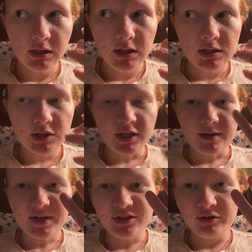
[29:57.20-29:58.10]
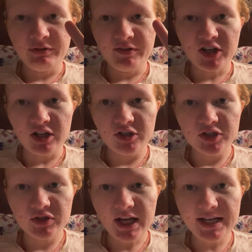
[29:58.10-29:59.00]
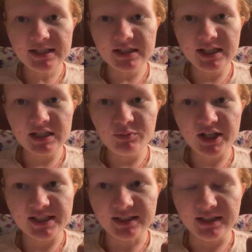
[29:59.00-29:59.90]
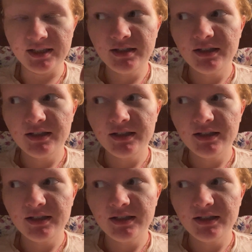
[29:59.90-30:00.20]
so yeah, my 3 favorite colors as it stands presently,